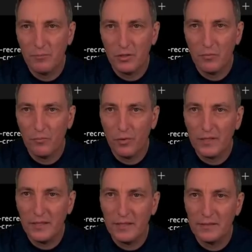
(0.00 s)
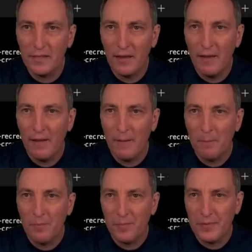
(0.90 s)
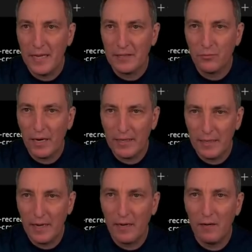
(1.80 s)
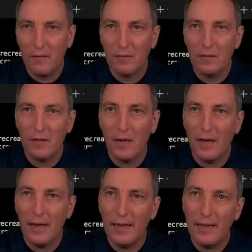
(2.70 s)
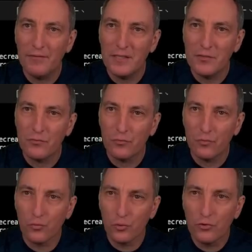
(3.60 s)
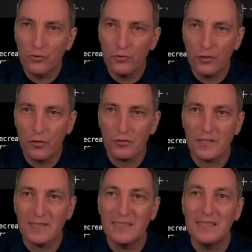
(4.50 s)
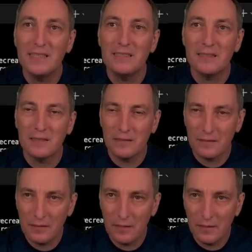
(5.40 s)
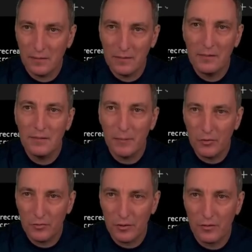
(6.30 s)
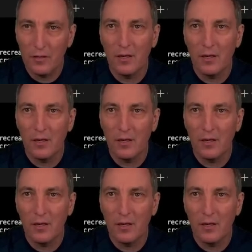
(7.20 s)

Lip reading: But the point is that right now, I have this root user, the sys system user,